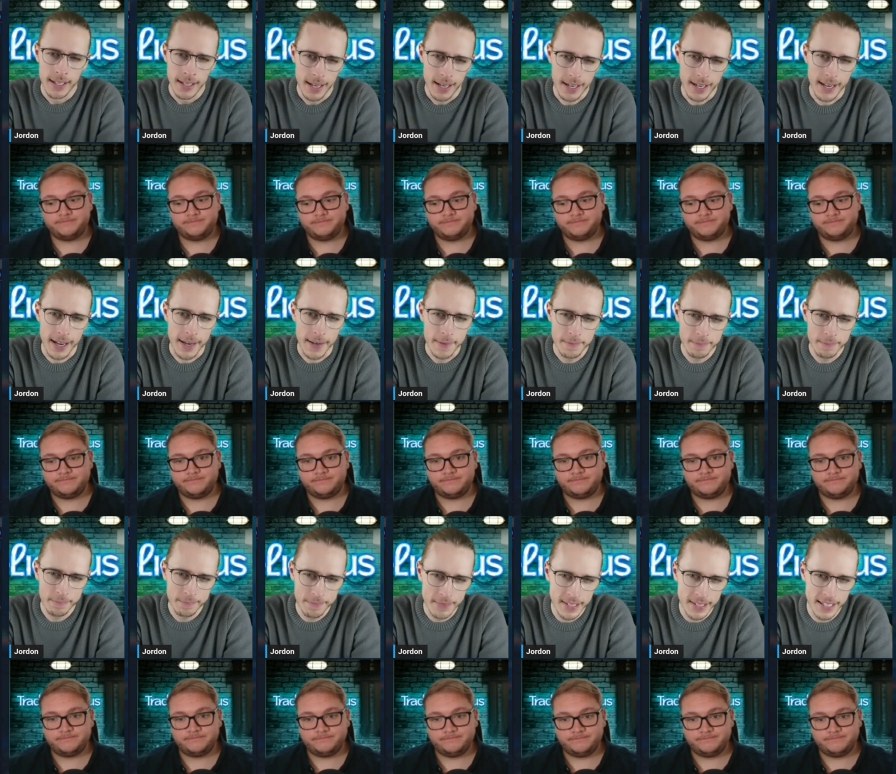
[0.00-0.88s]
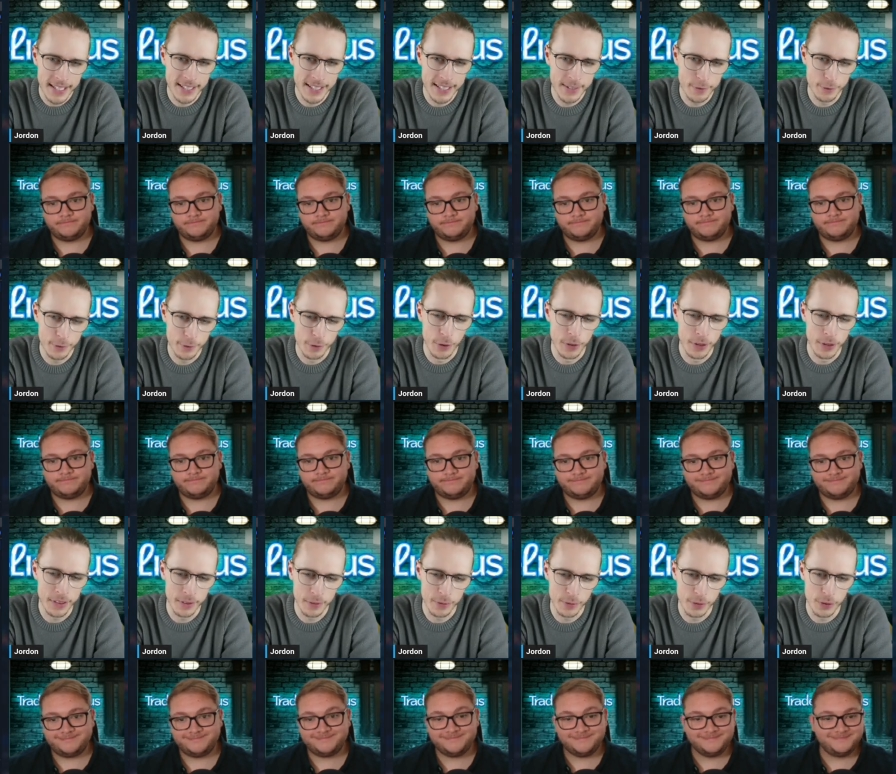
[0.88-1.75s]
Speaker 1: Okay, few
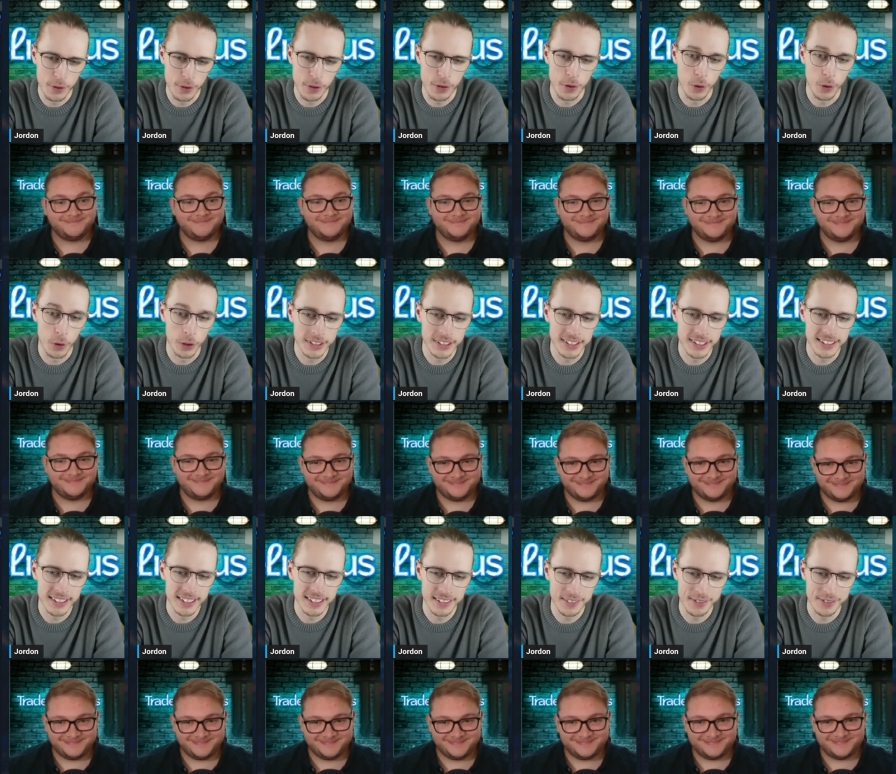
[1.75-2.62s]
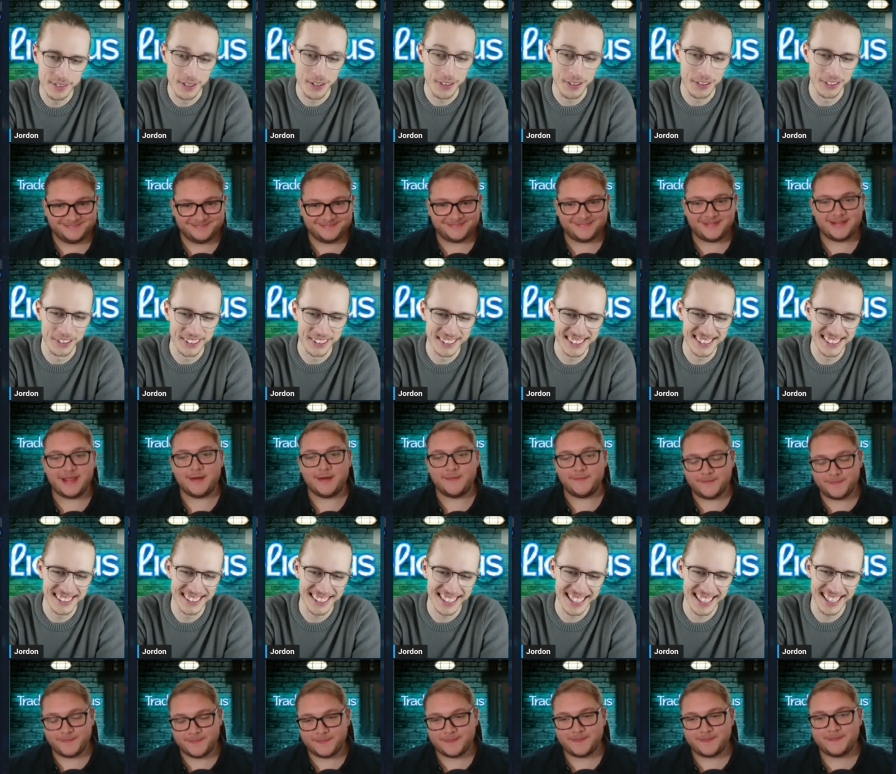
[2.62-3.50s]
few thoughts, few
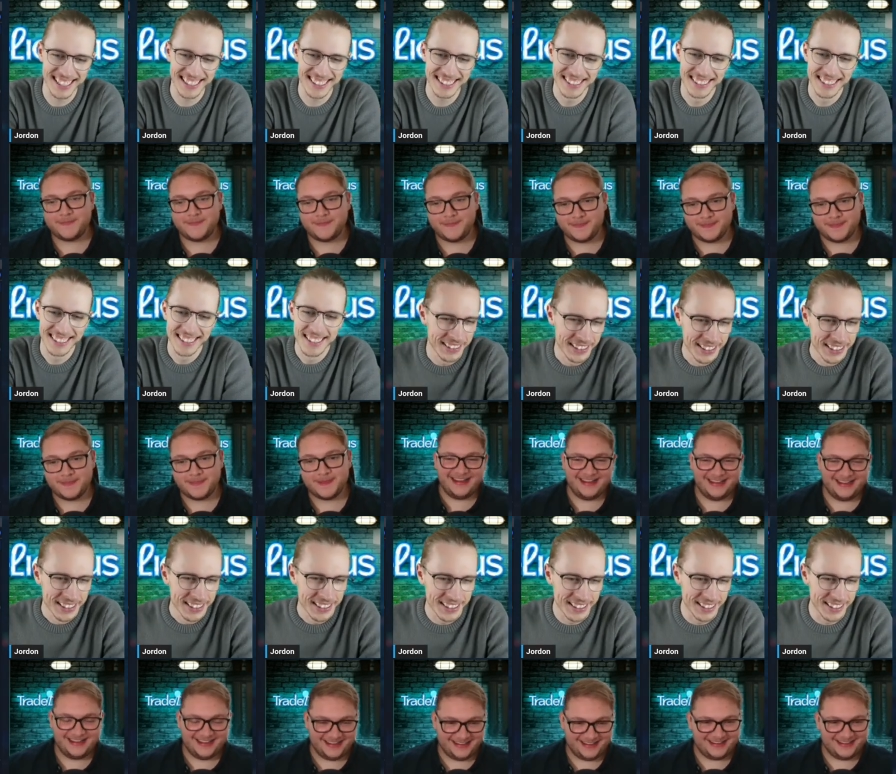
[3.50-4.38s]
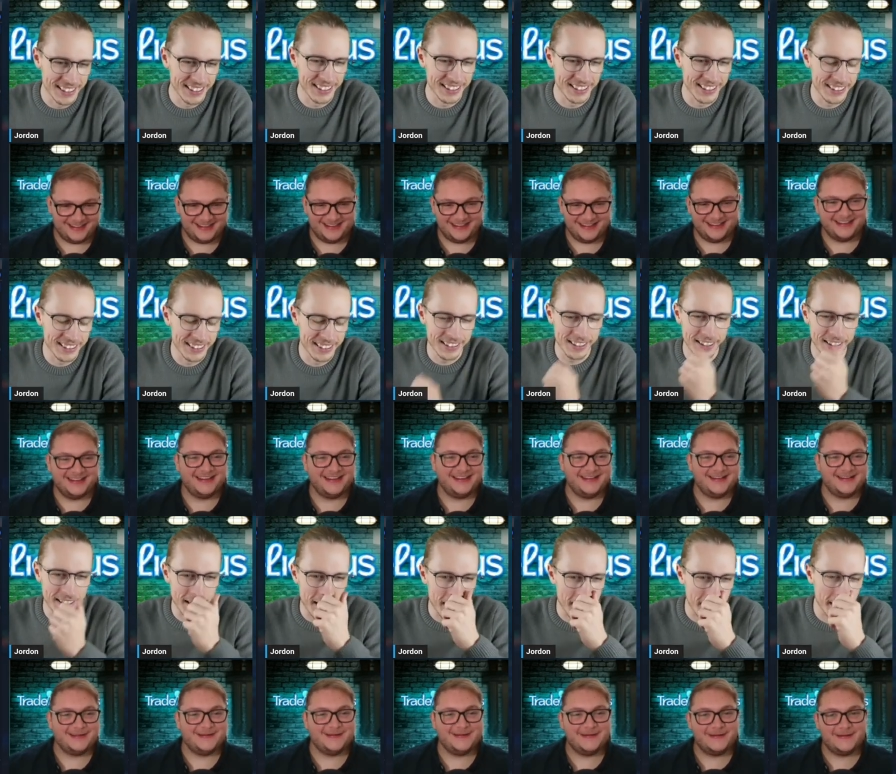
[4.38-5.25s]
thoughts. Yep. Okay, the
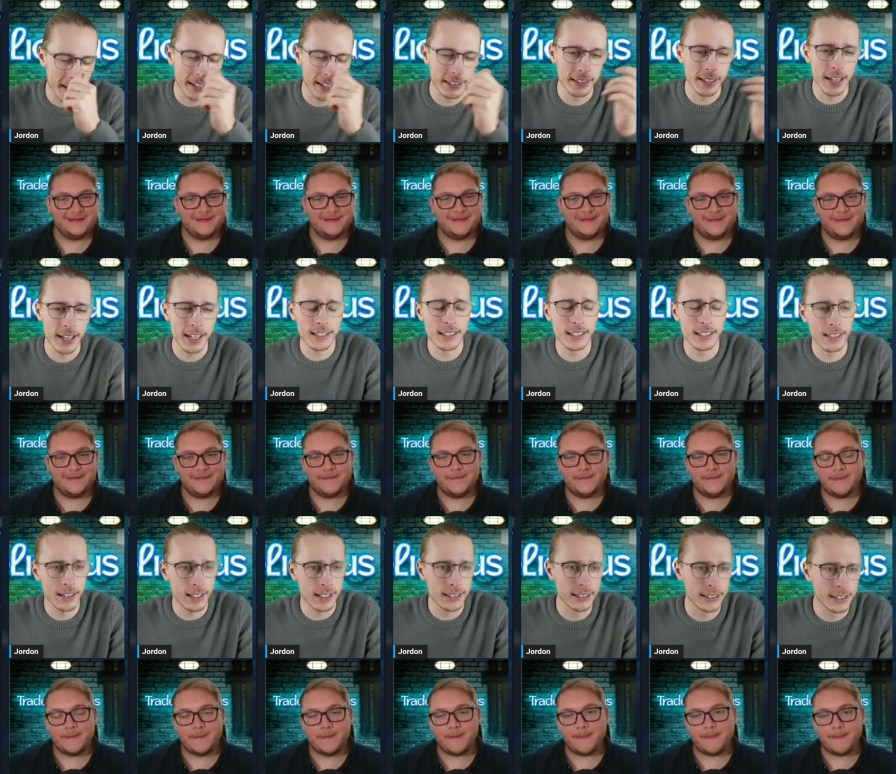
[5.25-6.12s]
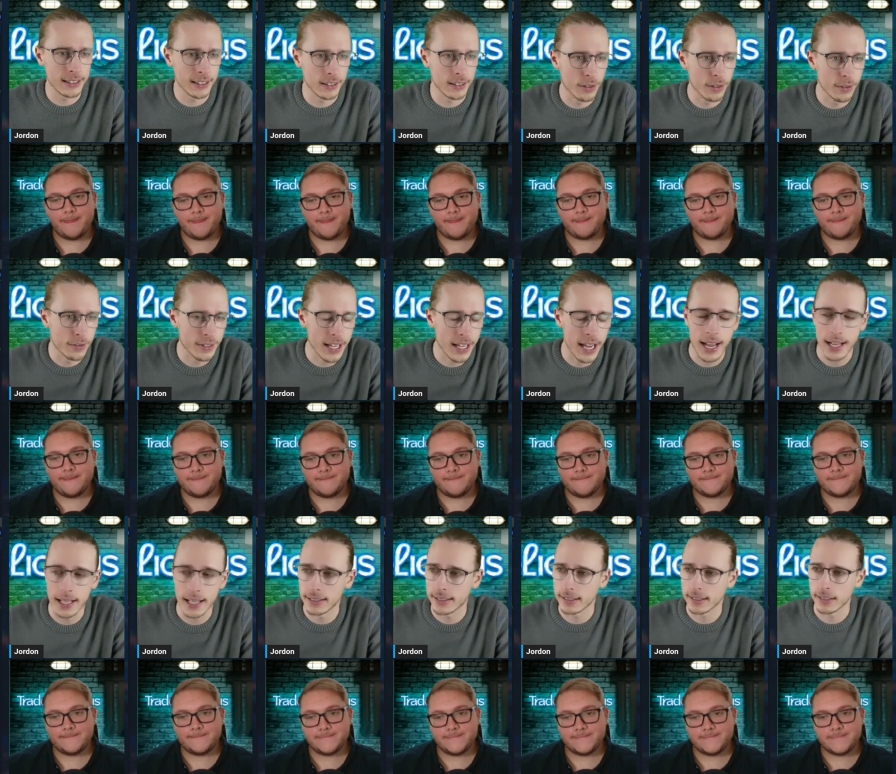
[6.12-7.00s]
I, I, like the idea of
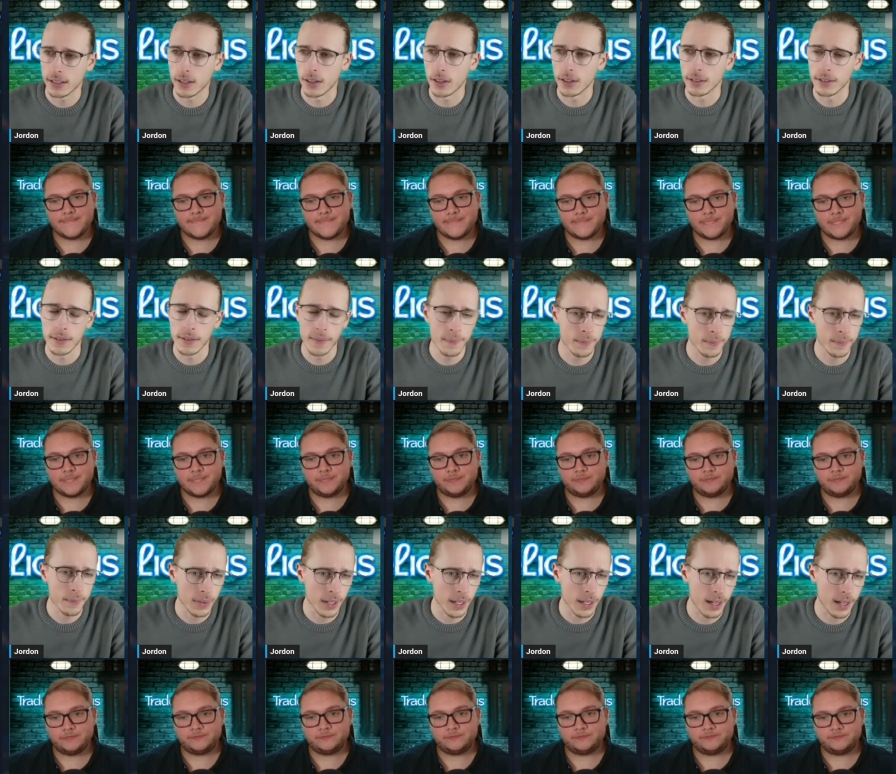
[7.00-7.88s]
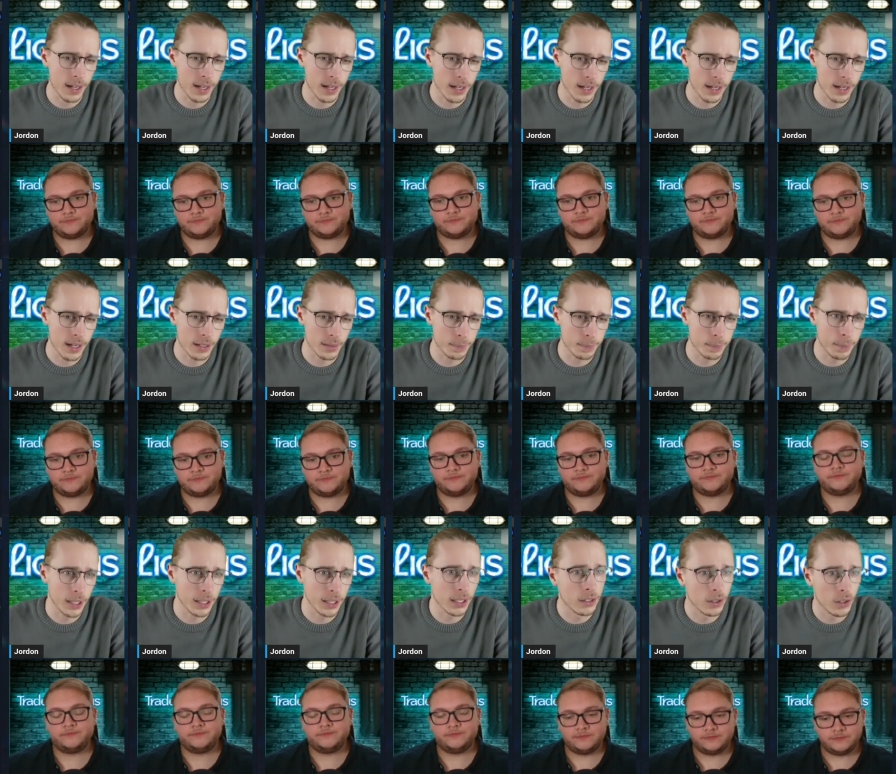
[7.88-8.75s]
CADs long uh,
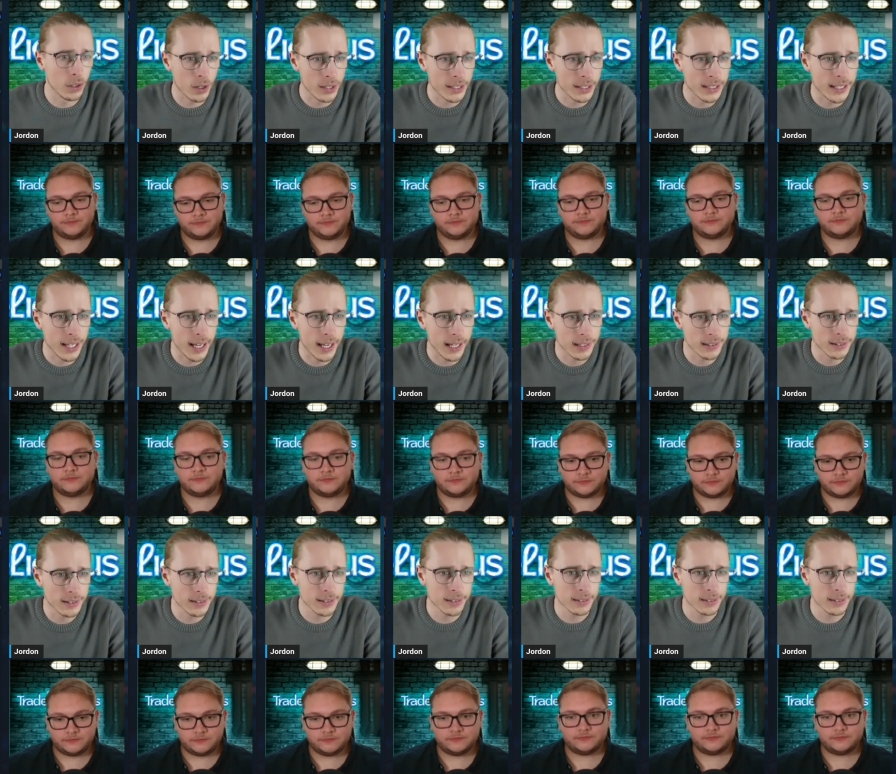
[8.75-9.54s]
but not yet.